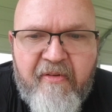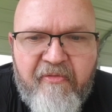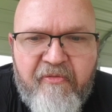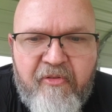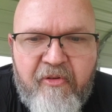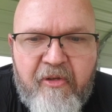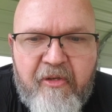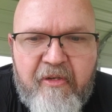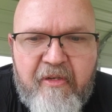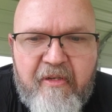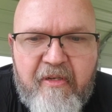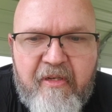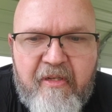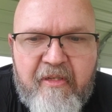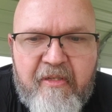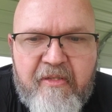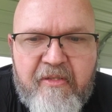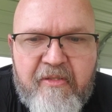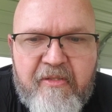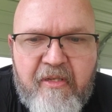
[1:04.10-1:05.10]
foot
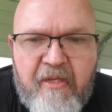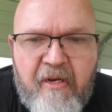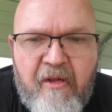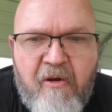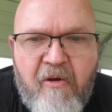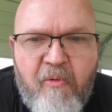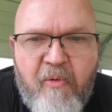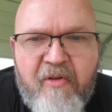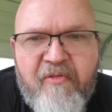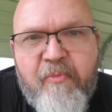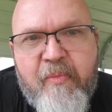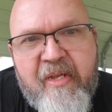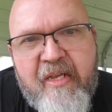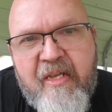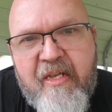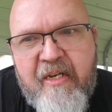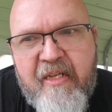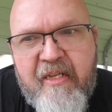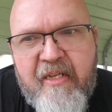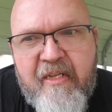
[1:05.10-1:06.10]
is a long way from
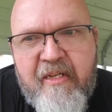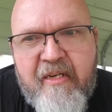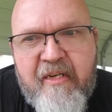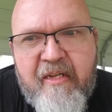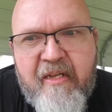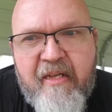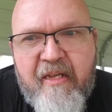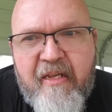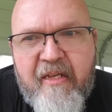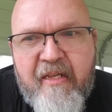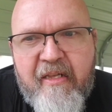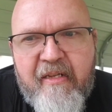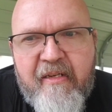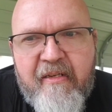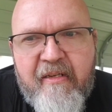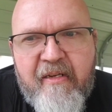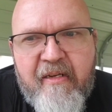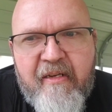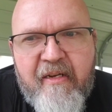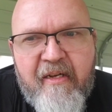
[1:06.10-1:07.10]
healing,
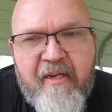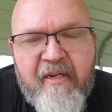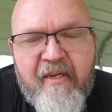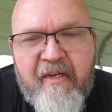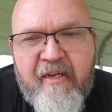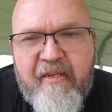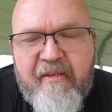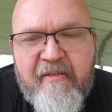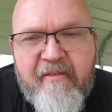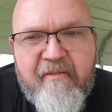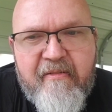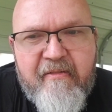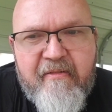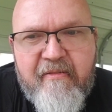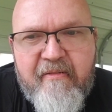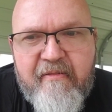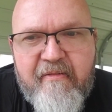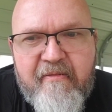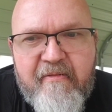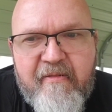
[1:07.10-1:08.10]
and
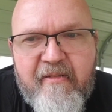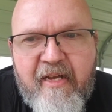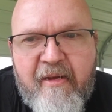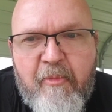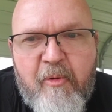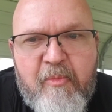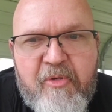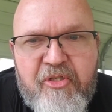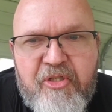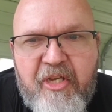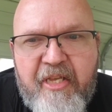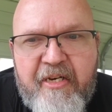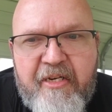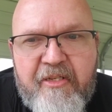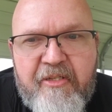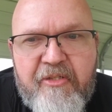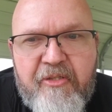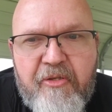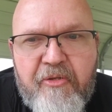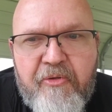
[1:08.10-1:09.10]
I'm a
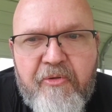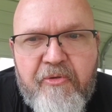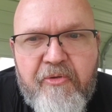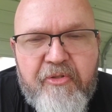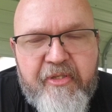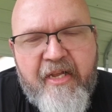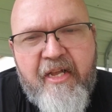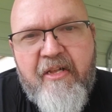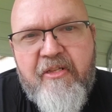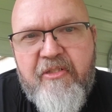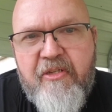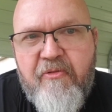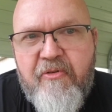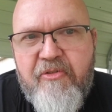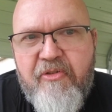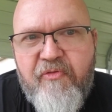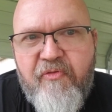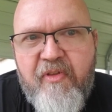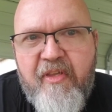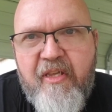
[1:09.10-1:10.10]
machinist who stands on
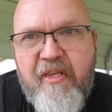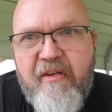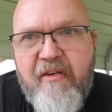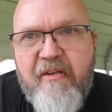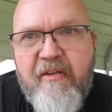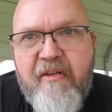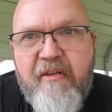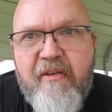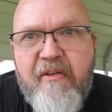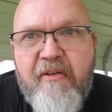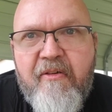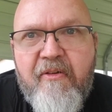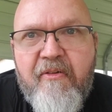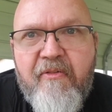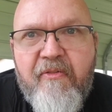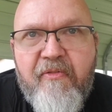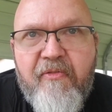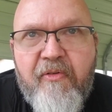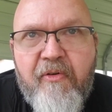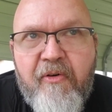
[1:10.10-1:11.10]
his feet
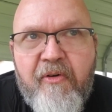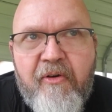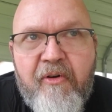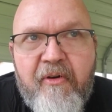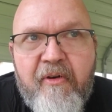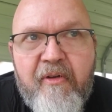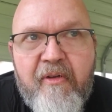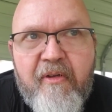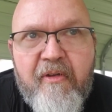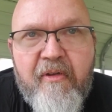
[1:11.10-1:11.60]
for